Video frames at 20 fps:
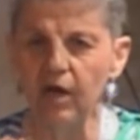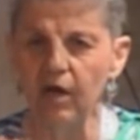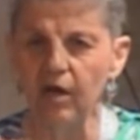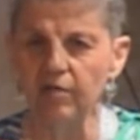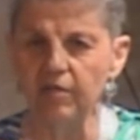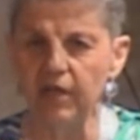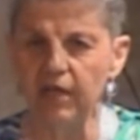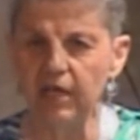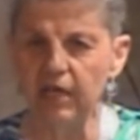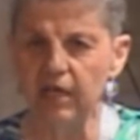
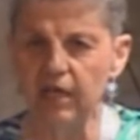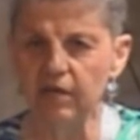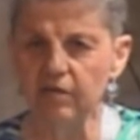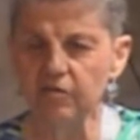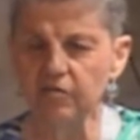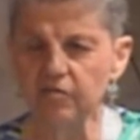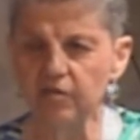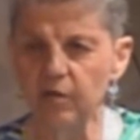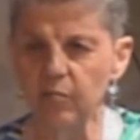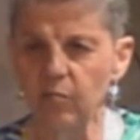or they hear
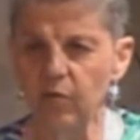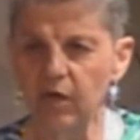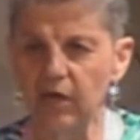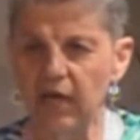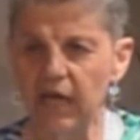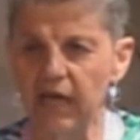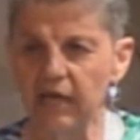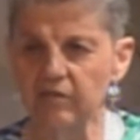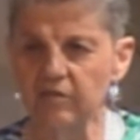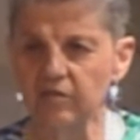someone
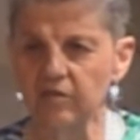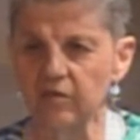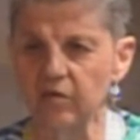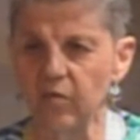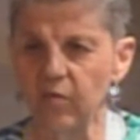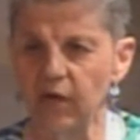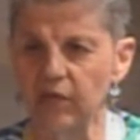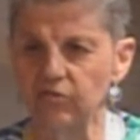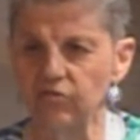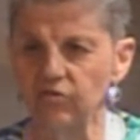ask a
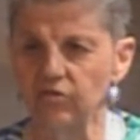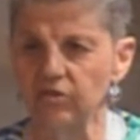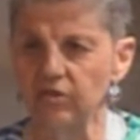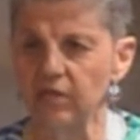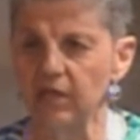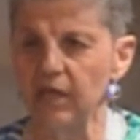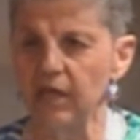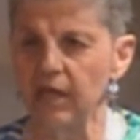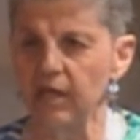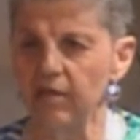
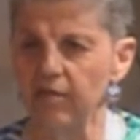question,